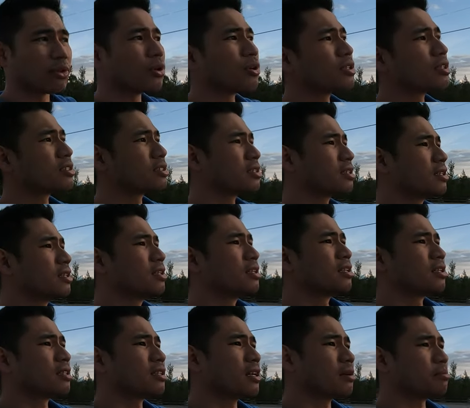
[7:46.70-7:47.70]
course,
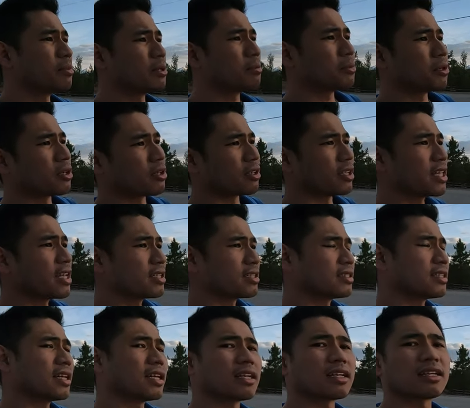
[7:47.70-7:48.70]
top up our gas
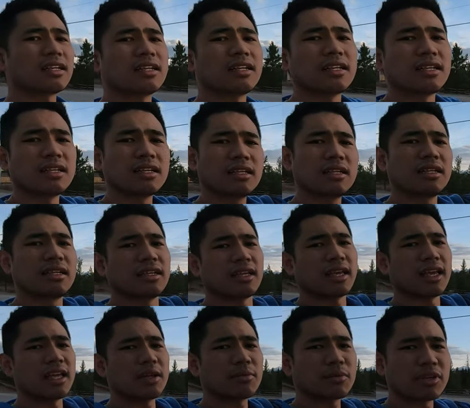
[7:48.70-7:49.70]
tank,
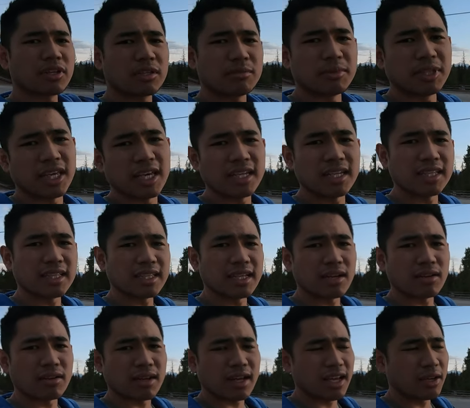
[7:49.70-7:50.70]
and we're gonna be heading
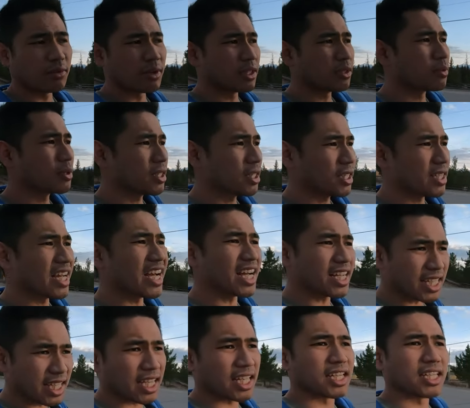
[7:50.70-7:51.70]
down Highway twenty
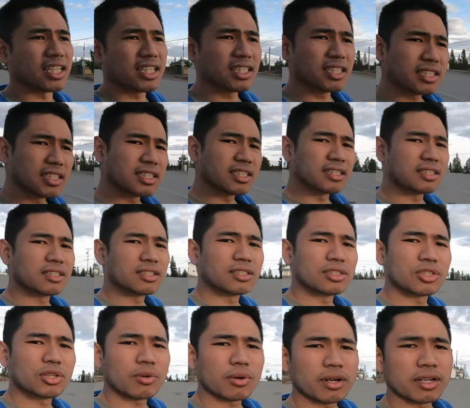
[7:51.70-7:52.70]
again
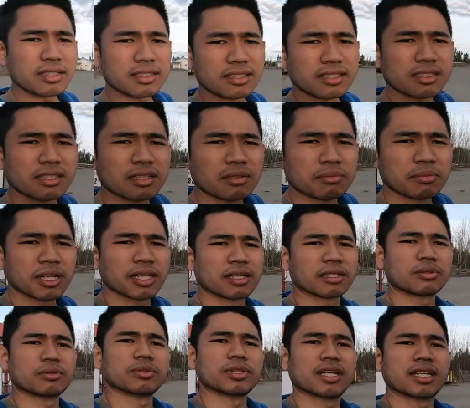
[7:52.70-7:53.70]
towards Bella
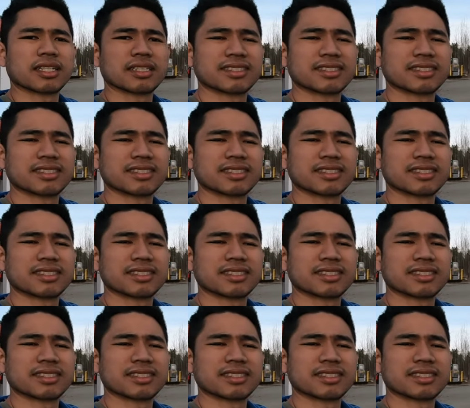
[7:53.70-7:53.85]
Coola.